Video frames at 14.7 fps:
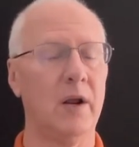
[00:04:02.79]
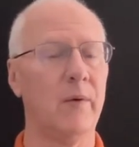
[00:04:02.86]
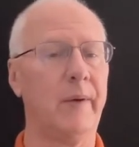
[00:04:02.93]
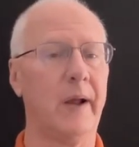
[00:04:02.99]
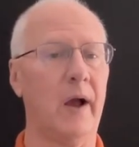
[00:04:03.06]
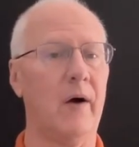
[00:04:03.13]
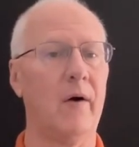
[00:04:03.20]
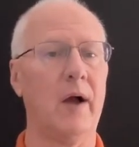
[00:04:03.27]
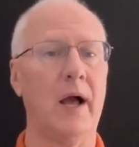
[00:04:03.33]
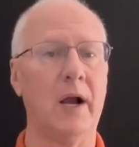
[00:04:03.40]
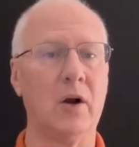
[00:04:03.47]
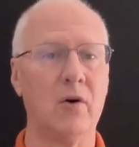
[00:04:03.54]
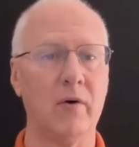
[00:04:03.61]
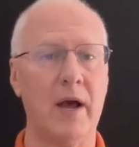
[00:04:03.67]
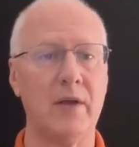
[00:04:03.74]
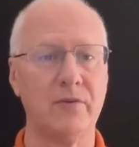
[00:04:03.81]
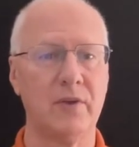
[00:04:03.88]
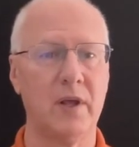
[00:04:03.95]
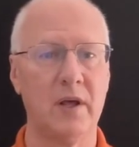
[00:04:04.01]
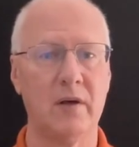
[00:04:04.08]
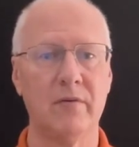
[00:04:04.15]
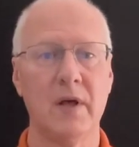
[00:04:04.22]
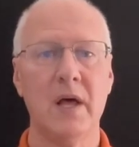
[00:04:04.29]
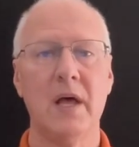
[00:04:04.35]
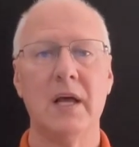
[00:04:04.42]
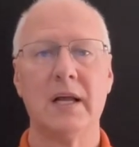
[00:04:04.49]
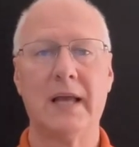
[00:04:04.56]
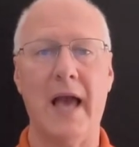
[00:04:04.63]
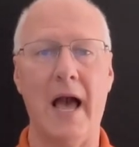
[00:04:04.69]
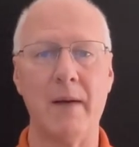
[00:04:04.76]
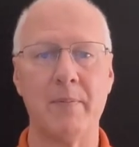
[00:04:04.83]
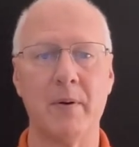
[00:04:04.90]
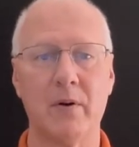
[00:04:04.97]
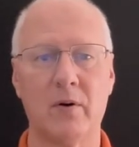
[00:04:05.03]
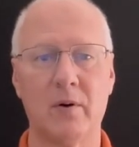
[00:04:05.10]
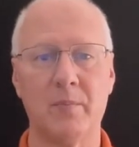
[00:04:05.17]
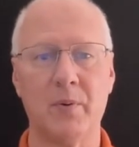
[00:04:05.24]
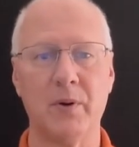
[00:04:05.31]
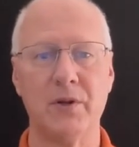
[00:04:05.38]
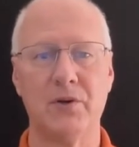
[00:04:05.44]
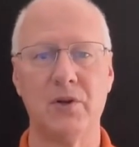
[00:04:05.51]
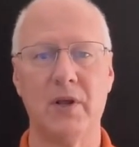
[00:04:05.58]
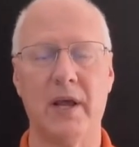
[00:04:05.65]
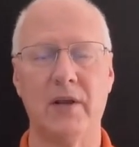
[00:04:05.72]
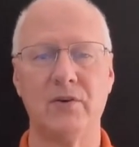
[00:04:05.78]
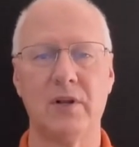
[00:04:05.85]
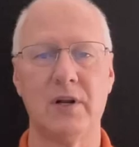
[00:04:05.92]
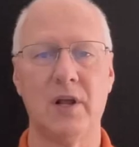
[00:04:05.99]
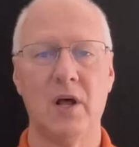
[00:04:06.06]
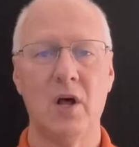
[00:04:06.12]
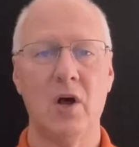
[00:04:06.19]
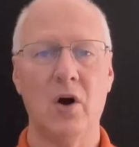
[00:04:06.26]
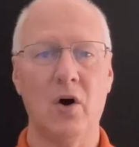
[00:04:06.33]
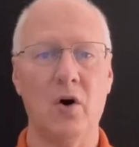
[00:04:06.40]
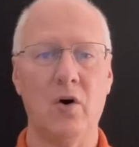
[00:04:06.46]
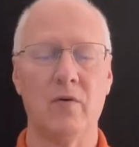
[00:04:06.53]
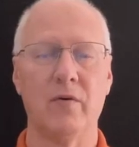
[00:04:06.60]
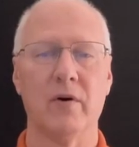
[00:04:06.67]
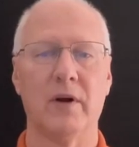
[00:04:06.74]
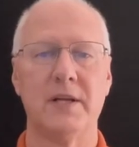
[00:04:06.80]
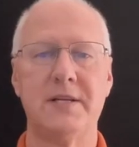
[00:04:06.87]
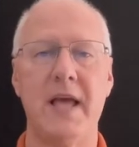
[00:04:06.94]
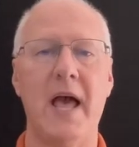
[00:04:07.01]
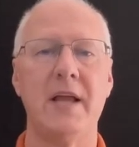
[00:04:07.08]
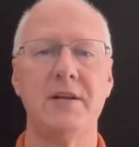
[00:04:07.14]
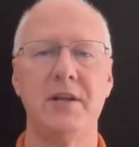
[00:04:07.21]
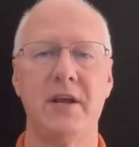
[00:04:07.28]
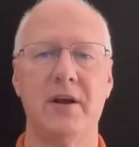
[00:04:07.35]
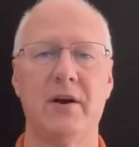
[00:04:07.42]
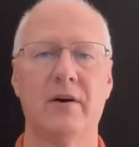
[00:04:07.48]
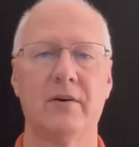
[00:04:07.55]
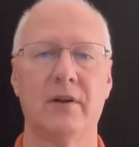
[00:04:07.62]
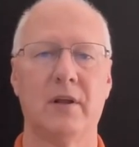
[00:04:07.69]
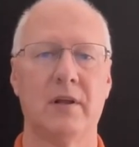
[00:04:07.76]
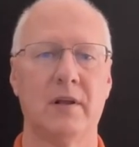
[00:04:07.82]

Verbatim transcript: here we go aggressive capital appreciation over a 10 year